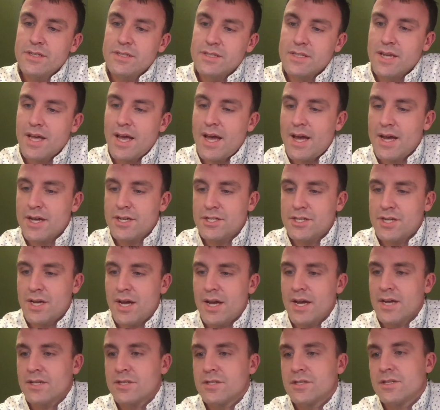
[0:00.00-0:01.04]
and Ash
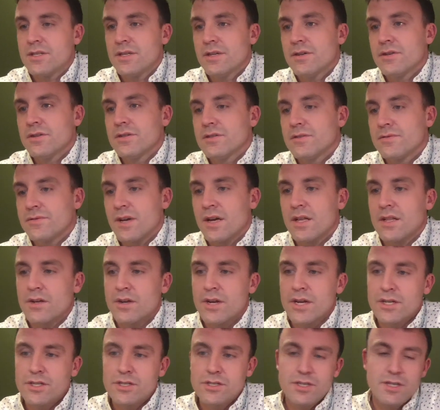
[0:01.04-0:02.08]
series of Color
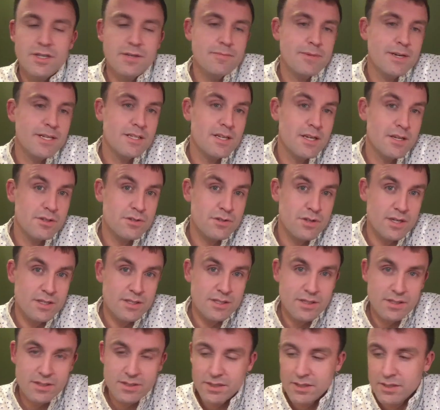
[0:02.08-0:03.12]
XG, my
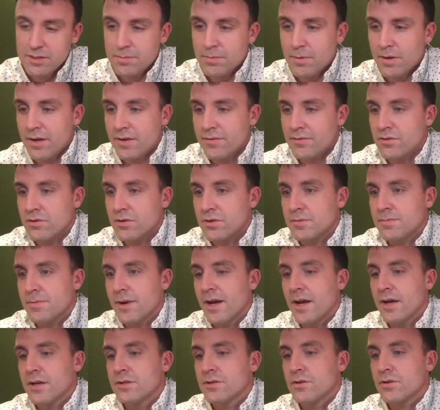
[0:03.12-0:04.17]
texturizing sea spray, of course my
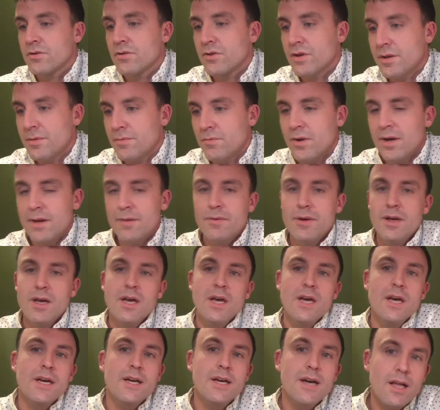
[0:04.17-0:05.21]
Hydro Cream Whip,
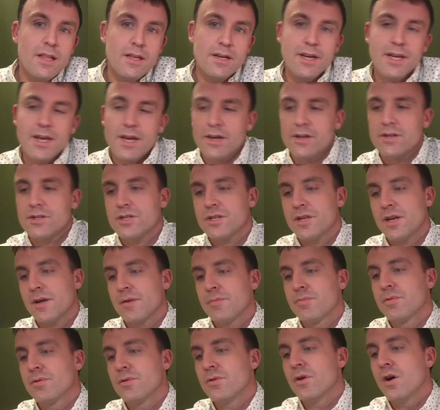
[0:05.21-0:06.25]
Color Care
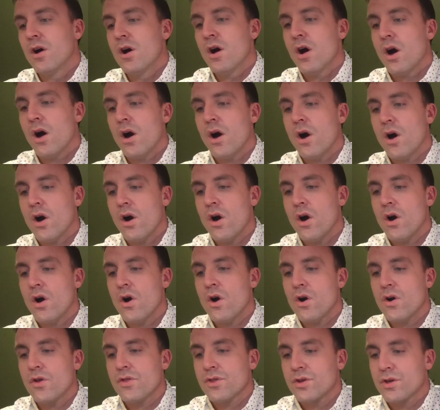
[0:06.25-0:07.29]
shampoo,
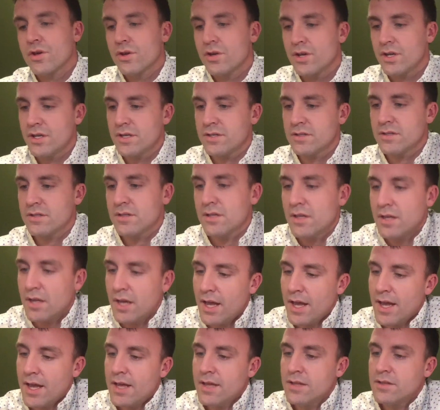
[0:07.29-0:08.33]
all the goodies.
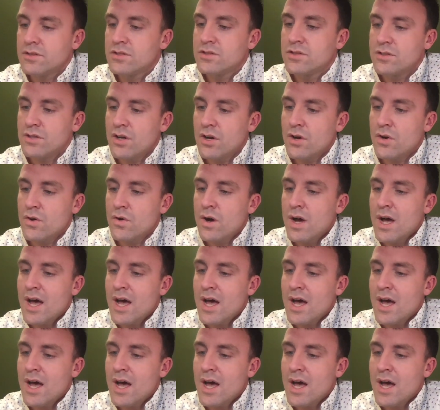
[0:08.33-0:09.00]
And so